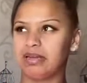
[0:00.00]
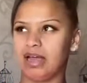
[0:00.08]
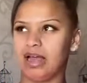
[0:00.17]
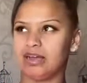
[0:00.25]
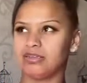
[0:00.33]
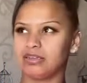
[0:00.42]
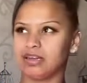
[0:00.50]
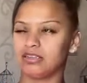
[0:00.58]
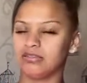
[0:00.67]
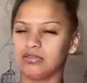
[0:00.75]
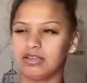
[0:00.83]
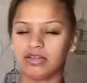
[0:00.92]
And I
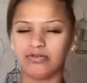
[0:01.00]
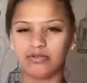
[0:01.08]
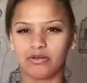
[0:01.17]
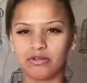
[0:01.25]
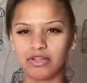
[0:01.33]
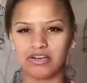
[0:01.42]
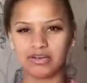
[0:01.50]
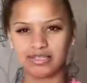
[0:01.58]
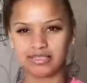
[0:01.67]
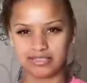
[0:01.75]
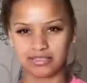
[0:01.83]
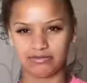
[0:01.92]
don't think I've got the
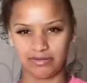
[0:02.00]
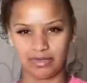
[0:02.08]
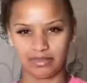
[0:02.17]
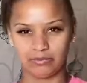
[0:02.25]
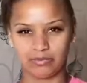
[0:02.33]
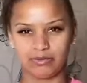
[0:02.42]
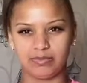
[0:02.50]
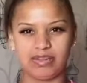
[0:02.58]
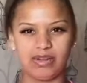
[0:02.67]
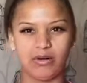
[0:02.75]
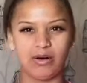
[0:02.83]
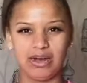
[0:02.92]
nicest feet in the world. I mean,
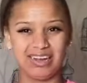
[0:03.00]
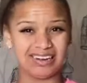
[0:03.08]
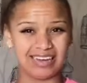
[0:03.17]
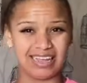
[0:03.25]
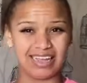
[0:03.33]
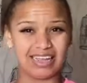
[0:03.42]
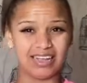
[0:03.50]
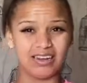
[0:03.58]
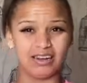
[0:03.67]
they're not ugly.